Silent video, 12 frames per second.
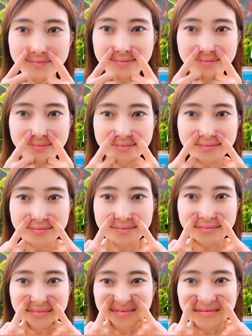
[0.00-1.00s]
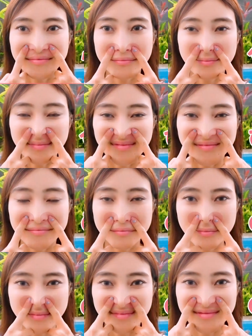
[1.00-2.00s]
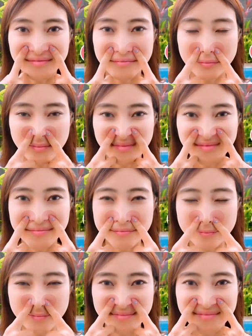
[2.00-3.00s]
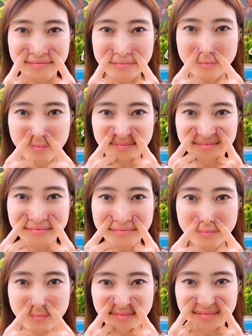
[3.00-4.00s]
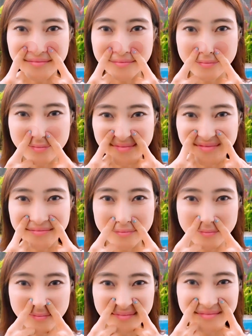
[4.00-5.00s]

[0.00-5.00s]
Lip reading: Using your fingertips or both index fingers, massage geiko in a